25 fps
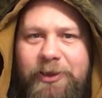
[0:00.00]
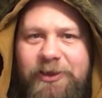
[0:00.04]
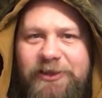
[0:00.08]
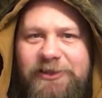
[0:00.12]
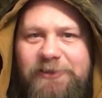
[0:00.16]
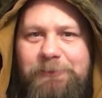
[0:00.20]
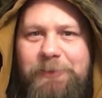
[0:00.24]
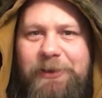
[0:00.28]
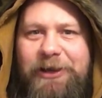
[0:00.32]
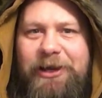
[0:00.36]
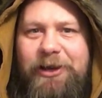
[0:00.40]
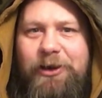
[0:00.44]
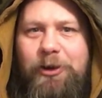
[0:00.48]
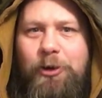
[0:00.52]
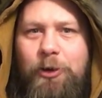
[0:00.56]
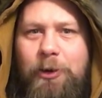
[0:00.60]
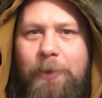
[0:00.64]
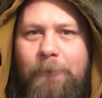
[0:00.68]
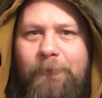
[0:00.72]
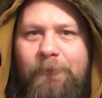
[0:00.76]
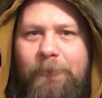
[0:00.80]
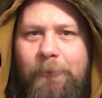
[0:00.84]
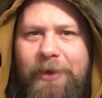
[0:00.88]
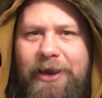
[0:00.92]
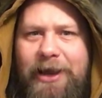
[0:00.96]
speaking to
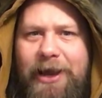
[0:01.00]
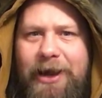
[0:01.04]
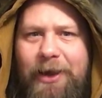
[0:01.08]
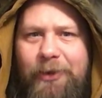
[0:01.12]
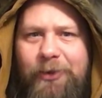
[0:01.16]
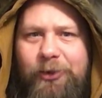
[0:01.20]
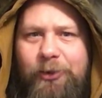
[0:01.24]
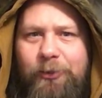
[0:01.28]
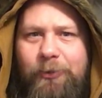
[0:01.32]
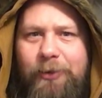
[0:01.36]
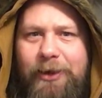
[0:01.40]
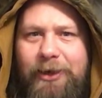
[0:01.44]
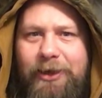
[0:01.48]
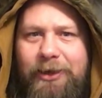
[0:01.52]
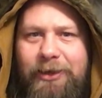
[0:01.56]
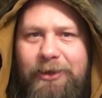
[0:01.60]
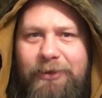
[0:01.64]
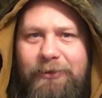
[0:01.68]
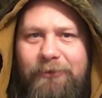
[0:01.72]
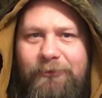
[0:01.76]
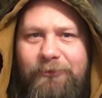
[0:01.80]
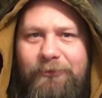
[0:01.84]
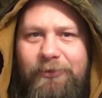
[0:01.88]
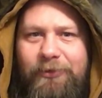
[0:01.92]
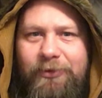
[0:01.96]
him from beyond the
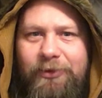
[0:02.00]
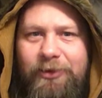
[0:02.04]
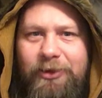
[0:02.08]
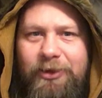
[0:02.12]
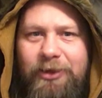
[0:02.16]
grave,